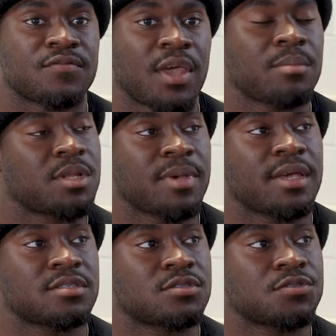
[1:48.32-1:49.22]
family
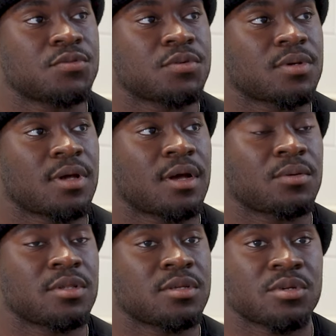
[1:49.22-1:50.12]
man too. I
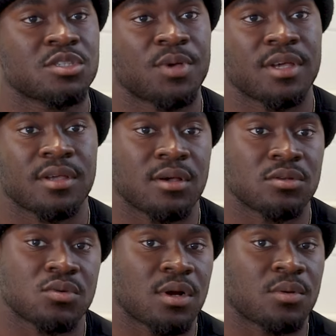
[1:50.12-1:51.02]
really respect
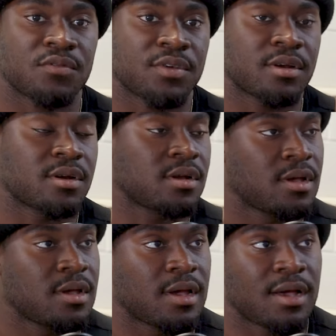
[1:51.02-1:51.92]
Coach Ron Rivera,
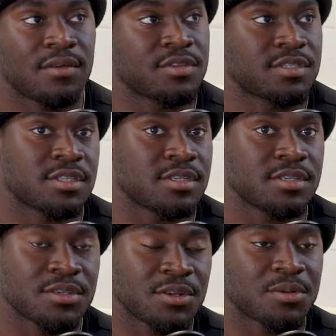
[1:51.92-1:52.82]
obviously,
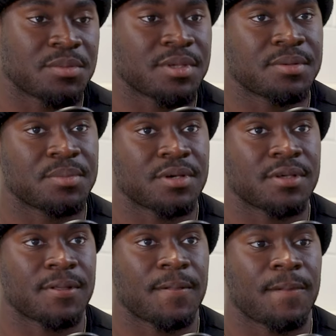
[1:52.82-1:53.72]
you know what I mean?
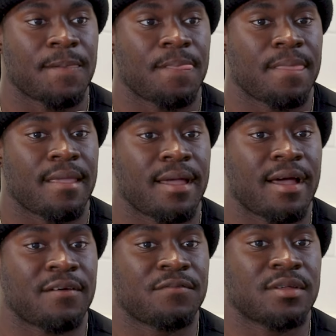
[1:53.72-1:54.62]
But
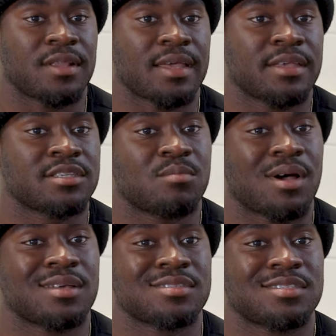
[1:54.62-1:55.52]
I feel like his
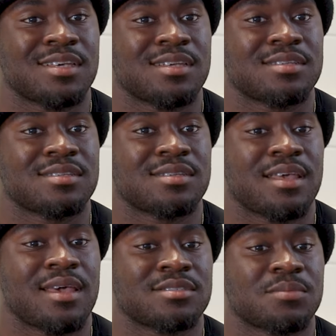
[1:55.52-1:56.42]
mindset
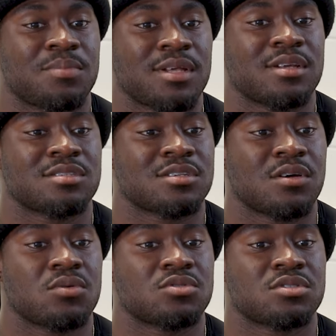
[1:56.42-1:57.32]
as a player's
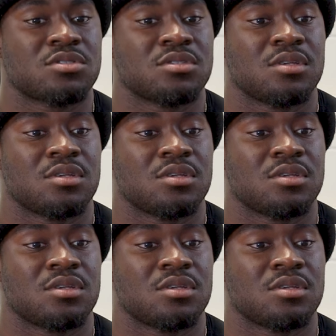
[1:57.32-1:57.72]
coach